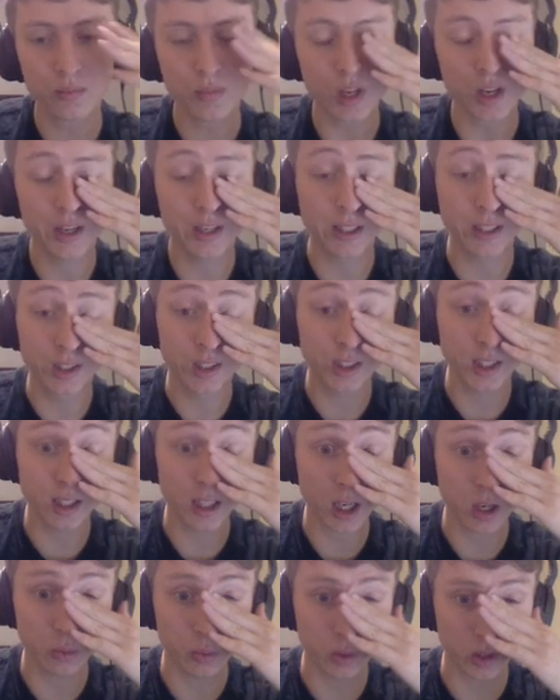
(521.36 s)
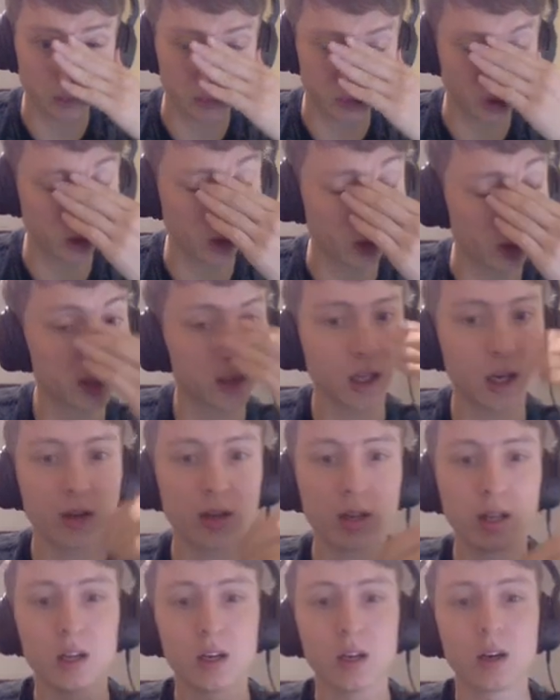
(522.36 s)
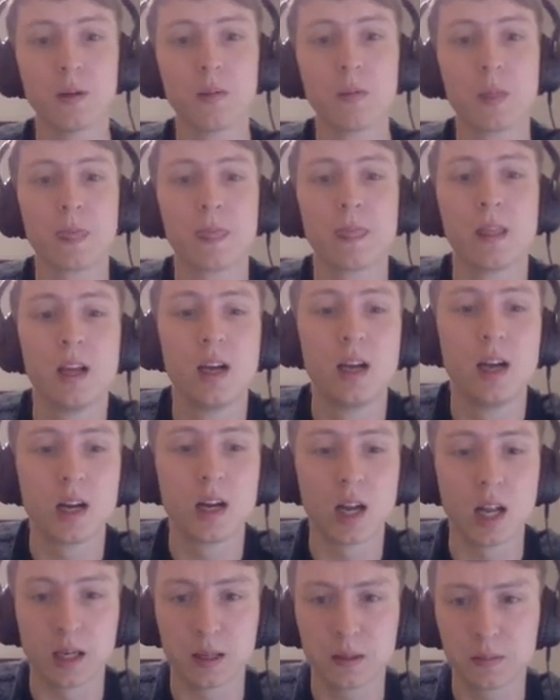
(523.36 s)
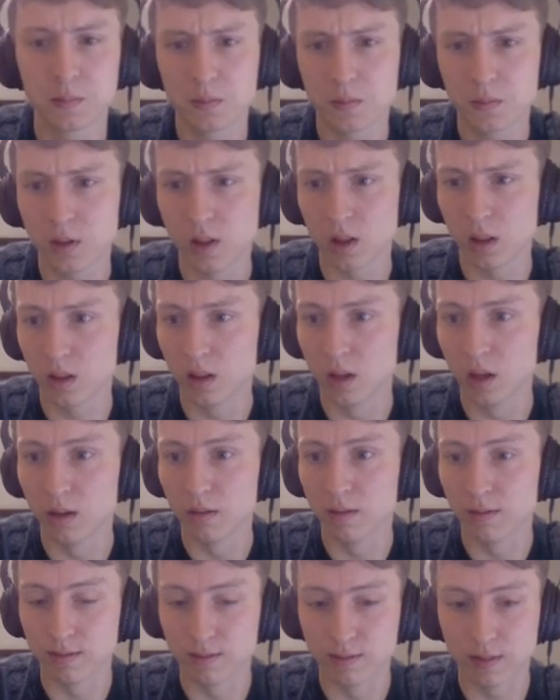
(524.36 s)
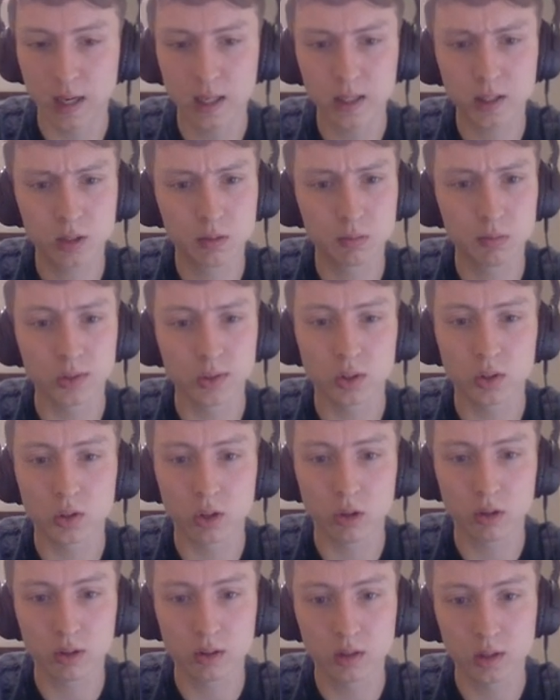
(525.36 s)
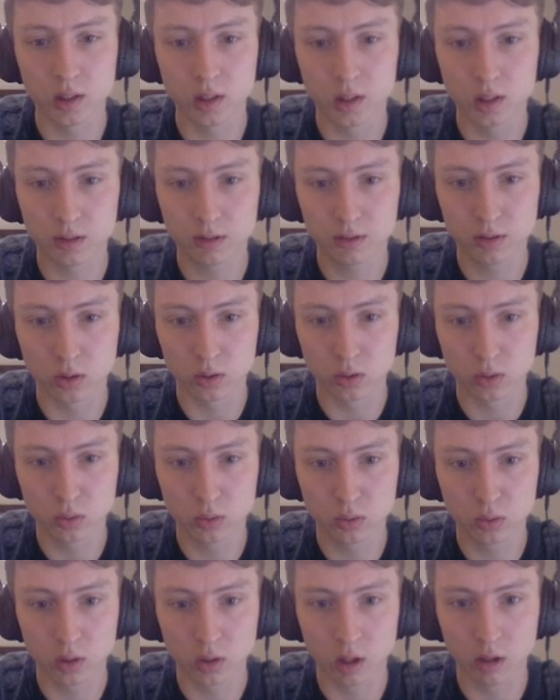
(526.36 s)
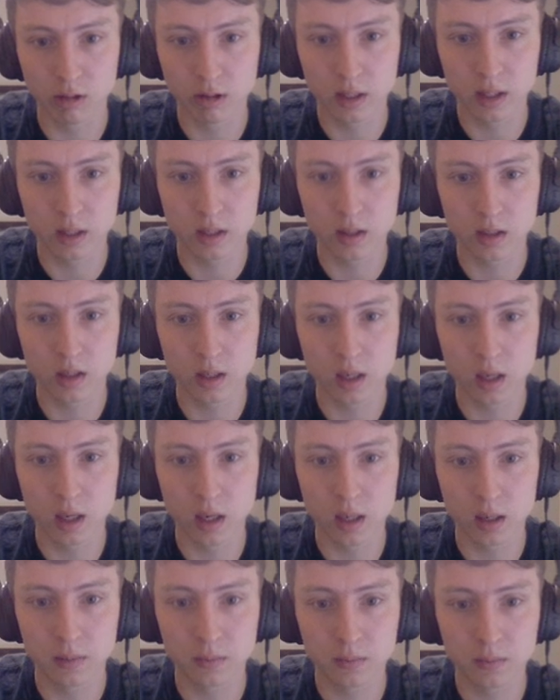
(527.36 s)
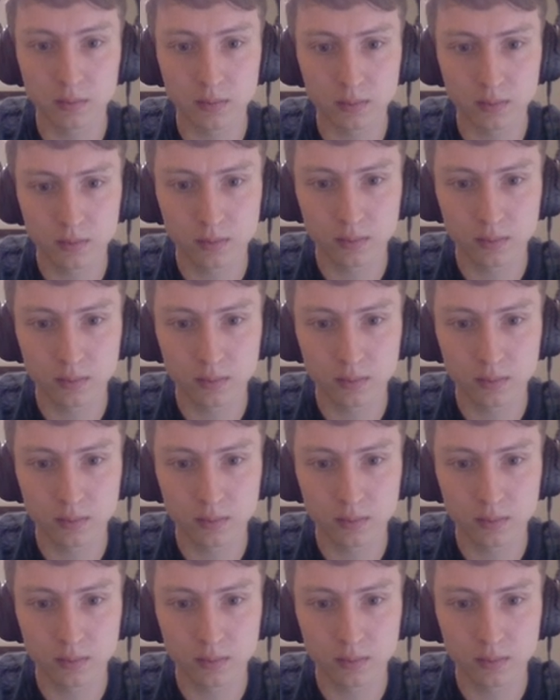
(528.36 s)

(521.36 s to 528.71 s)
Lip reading: you can see now when I'm scrolling down here, like the vast majority, if not all, are in